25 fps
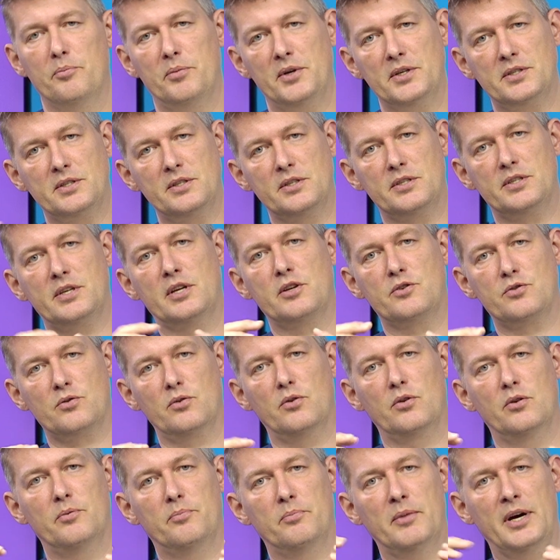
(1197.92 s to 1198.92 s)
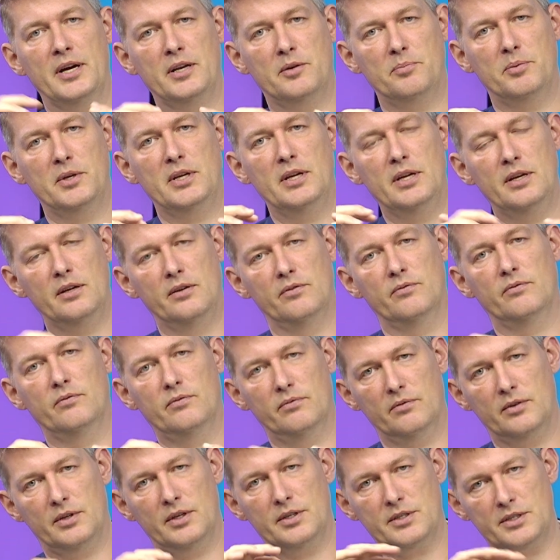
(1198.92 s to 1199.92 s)
Business Central might be
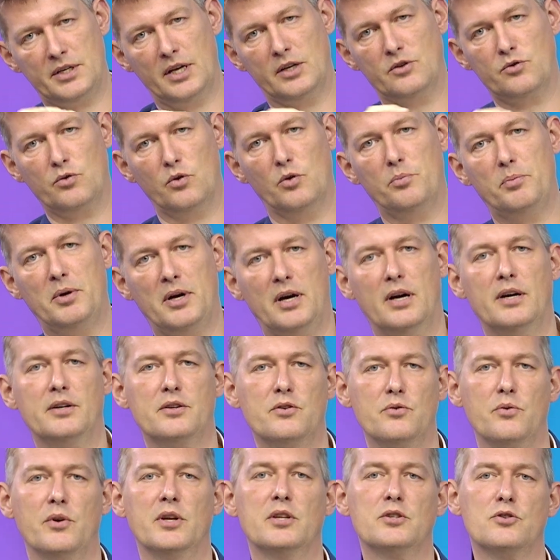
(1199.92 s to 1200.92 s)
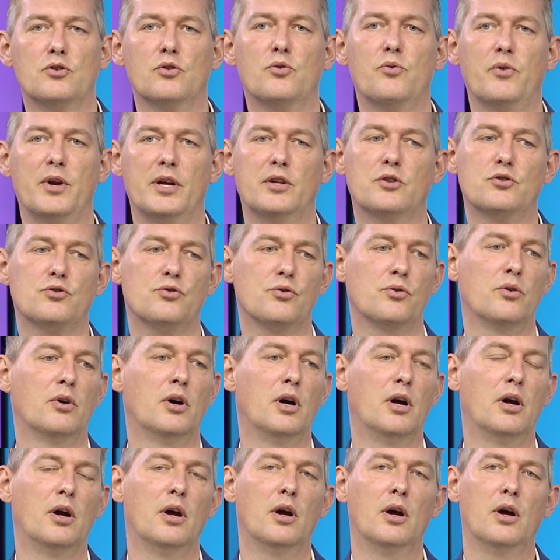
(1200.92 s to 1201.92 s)
the central part you integrate to,
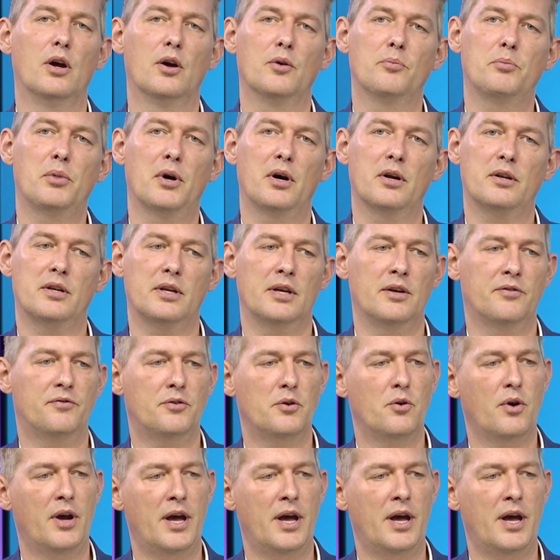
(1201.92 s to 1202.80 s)
but if you